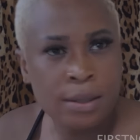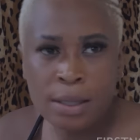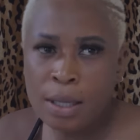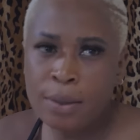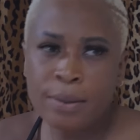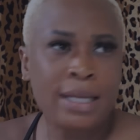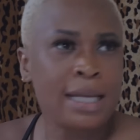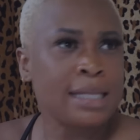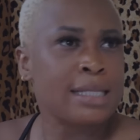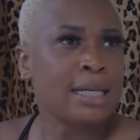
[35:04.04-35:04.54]

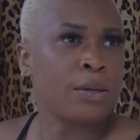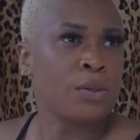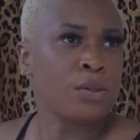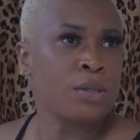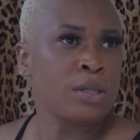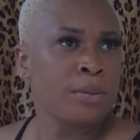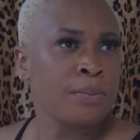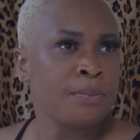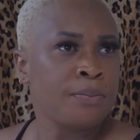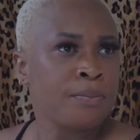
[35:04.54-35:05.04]
Now get
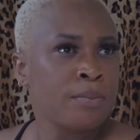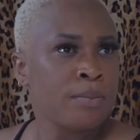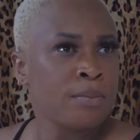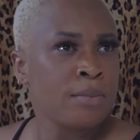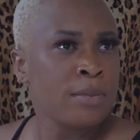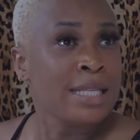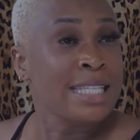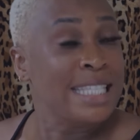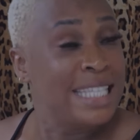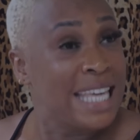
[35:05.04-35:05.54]
out.
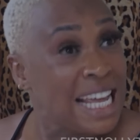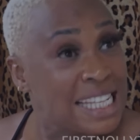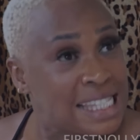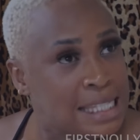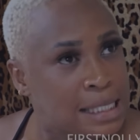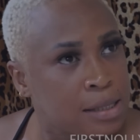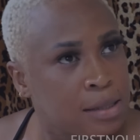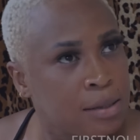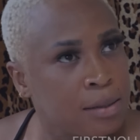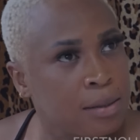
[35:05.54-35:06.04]

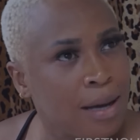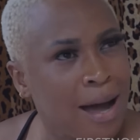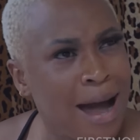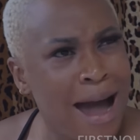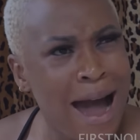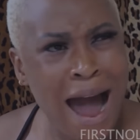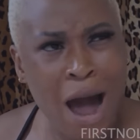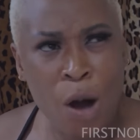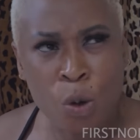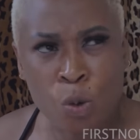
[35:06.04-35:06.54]
Get
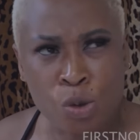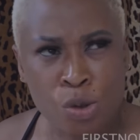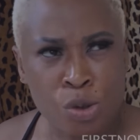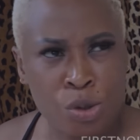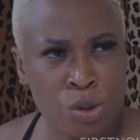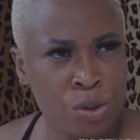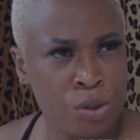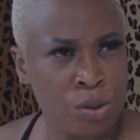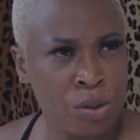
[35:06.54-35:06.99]
out.